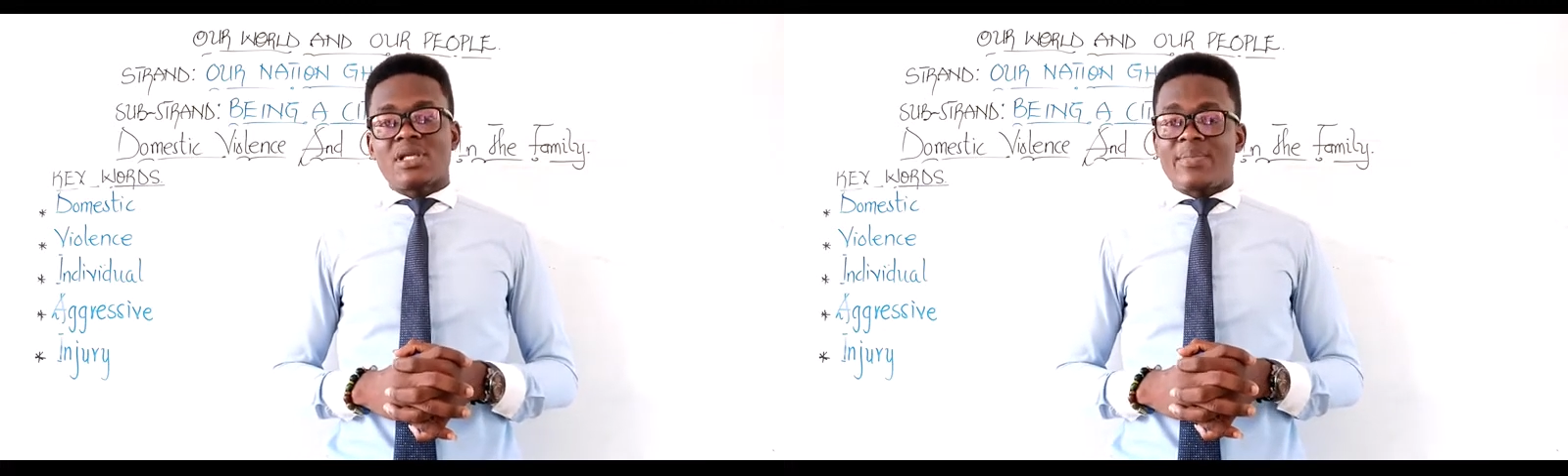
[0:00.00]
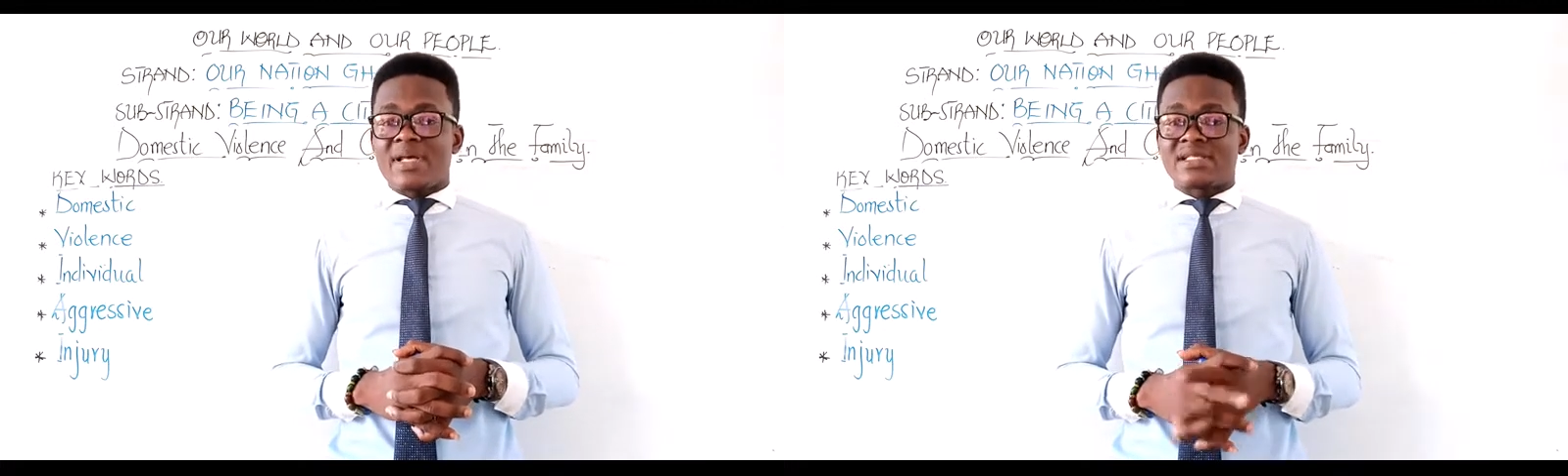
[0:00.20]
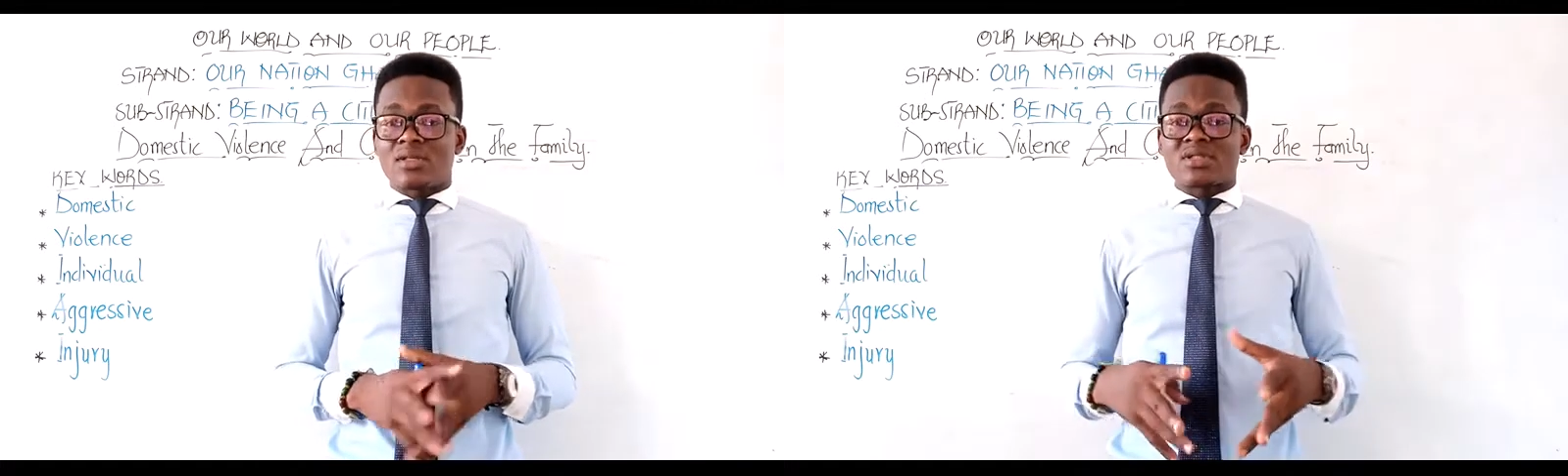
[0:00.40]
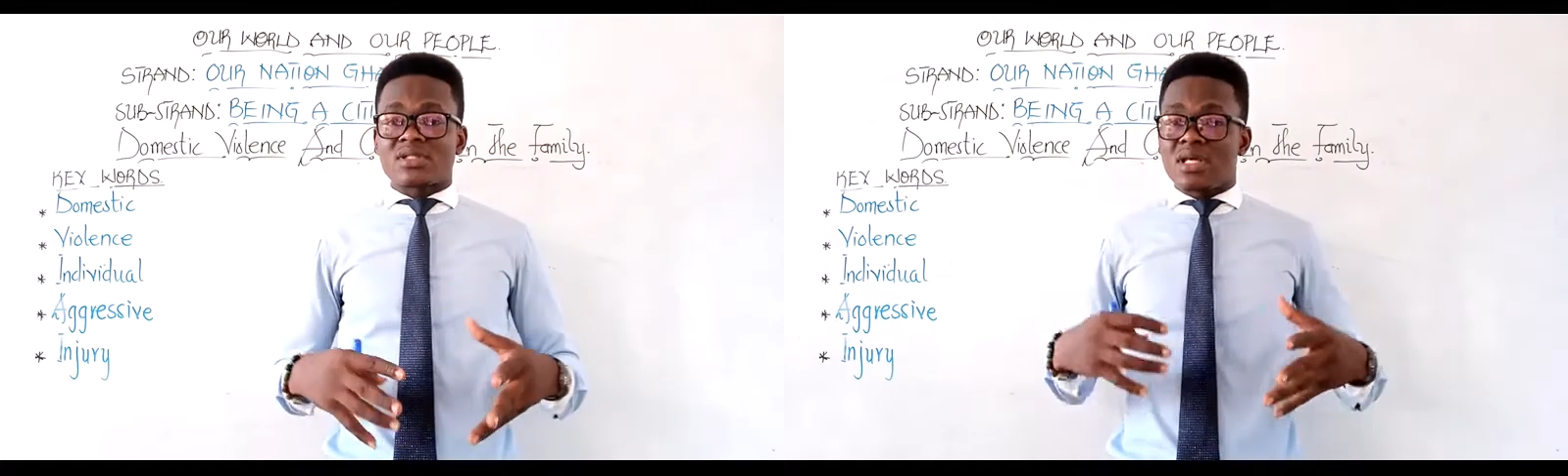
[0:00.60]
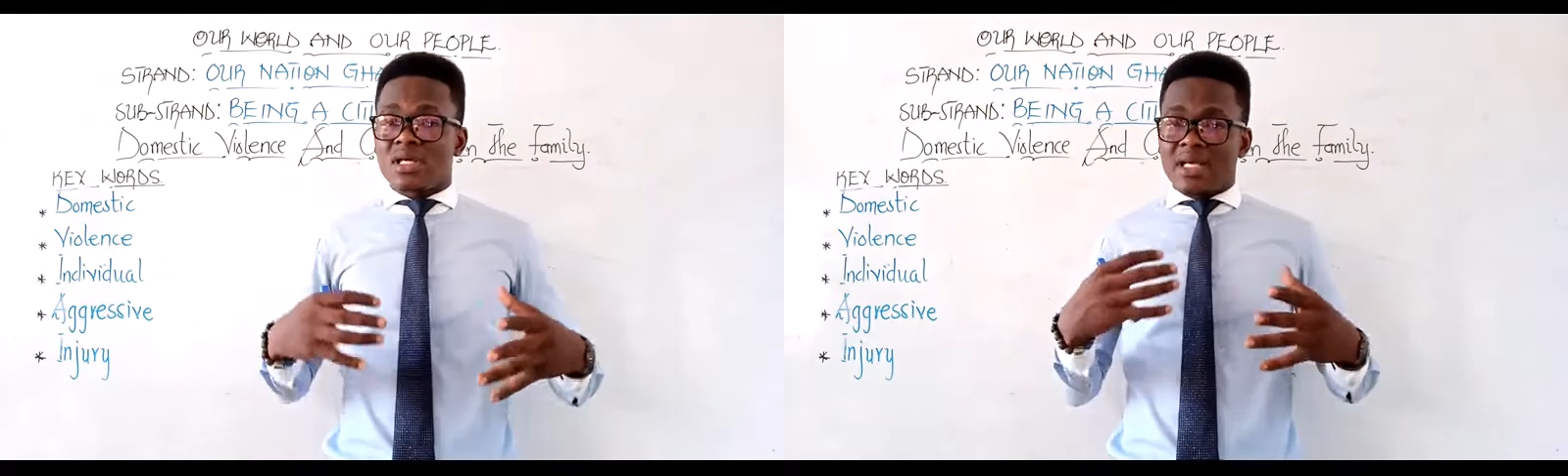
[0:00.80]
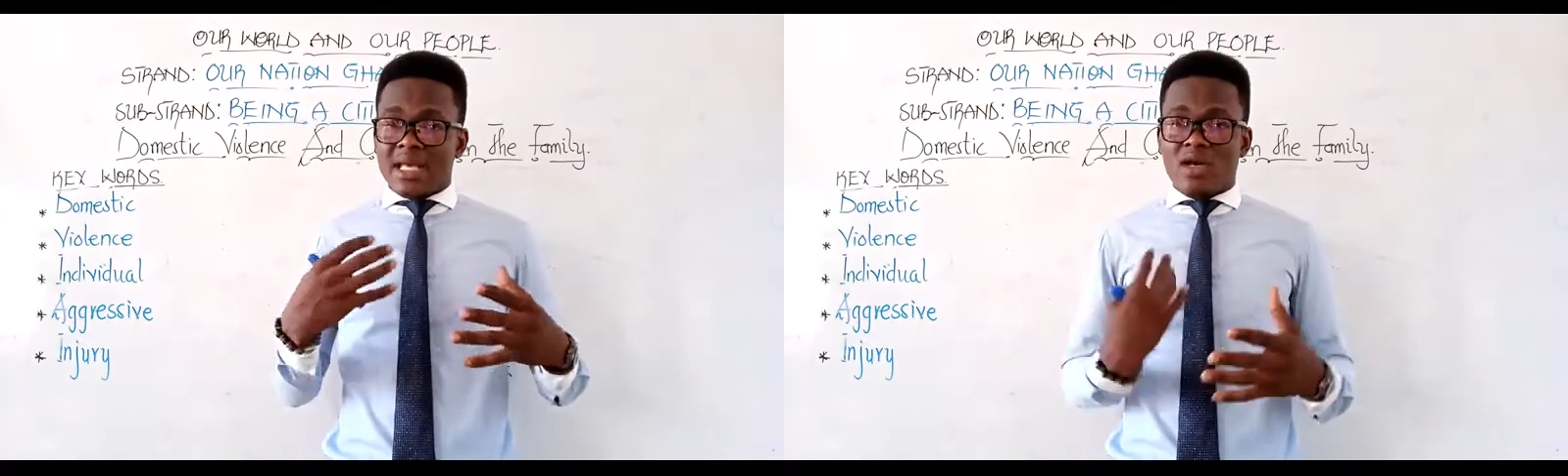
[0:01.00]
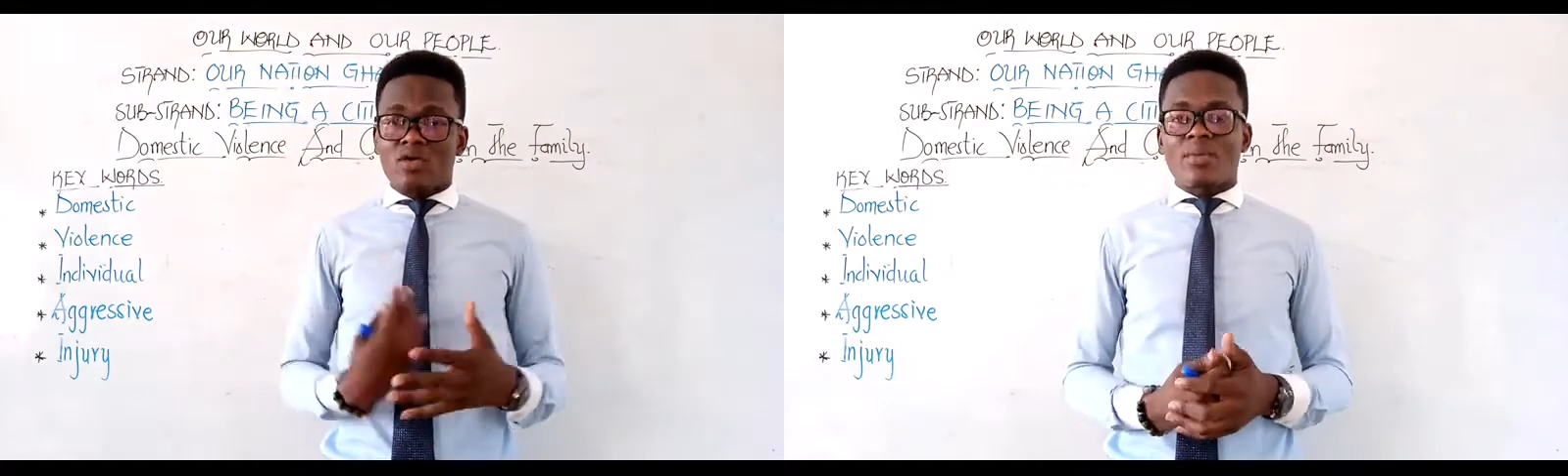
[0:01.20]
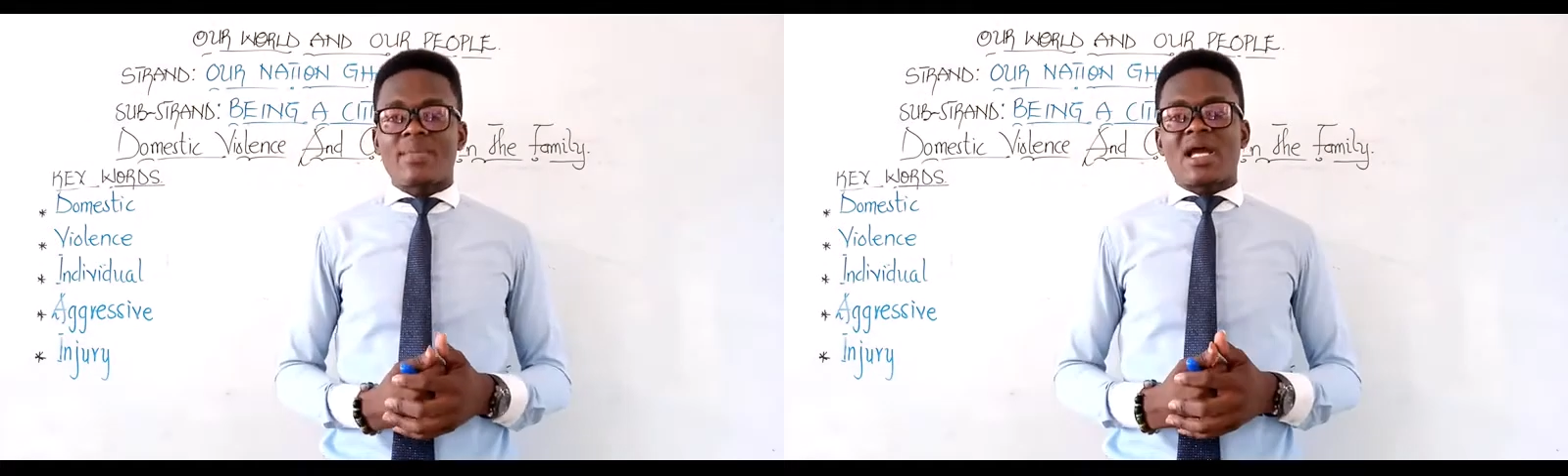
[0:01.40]
person
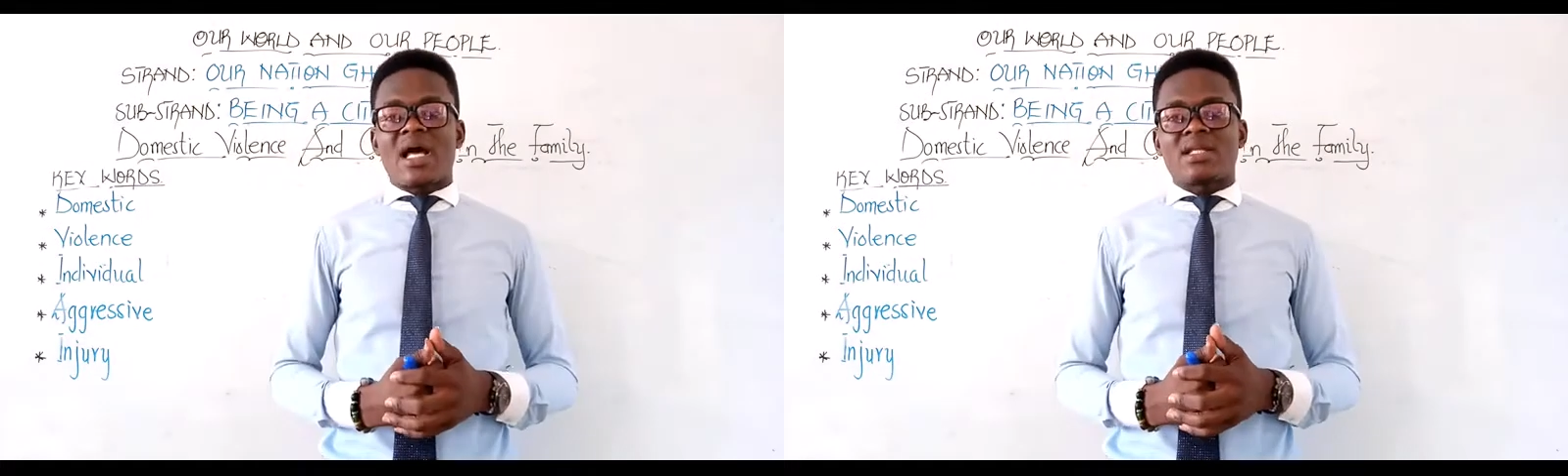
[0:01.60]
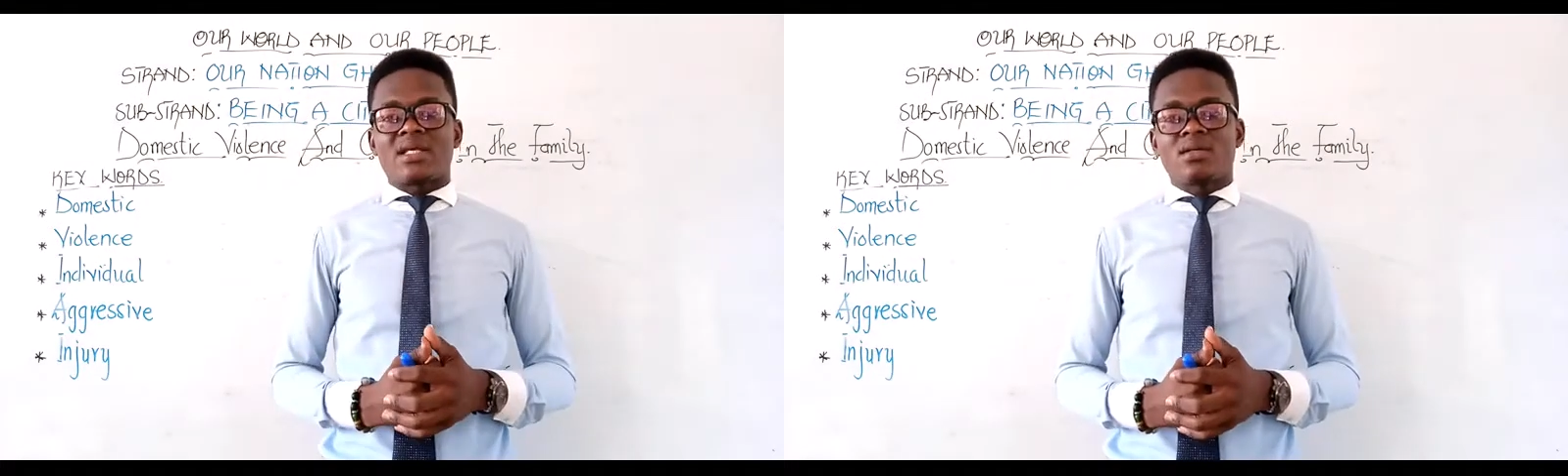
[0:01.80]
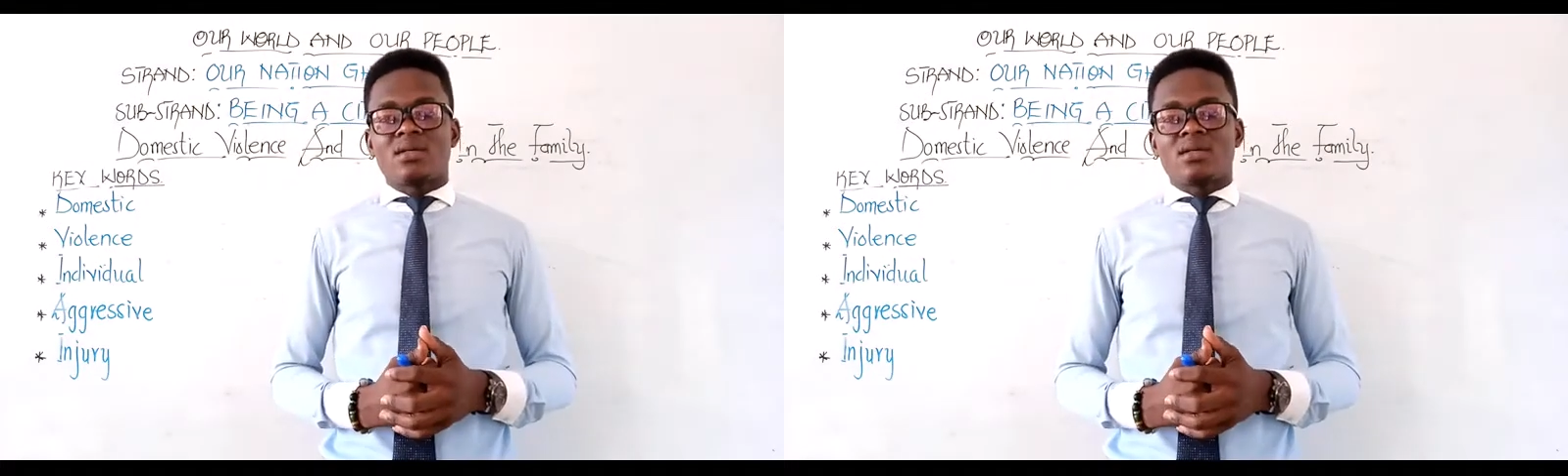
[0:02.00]
economically.